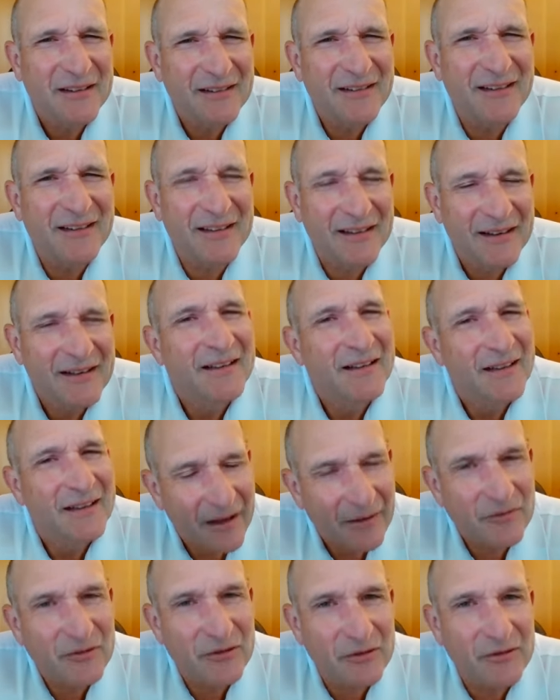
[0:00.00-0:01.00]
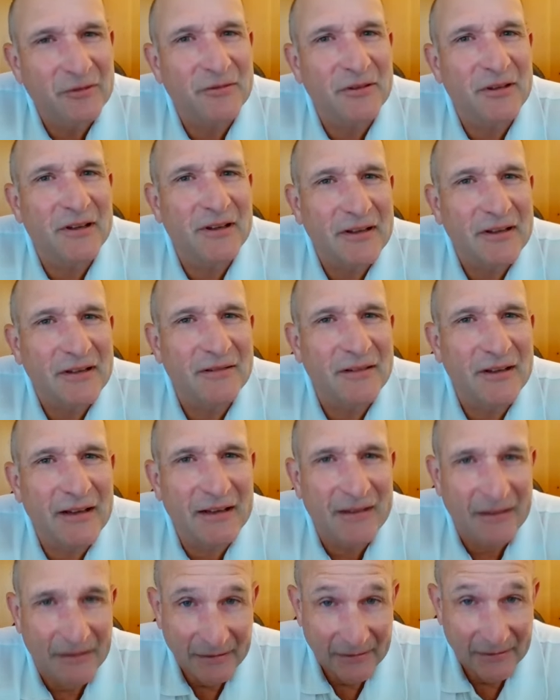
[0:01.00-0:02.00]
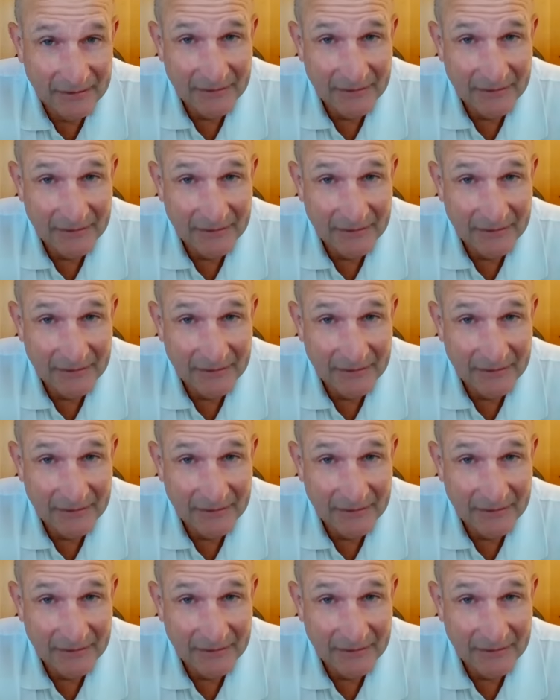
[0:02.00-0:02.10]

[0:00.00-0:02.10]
You're like, absolutely. You need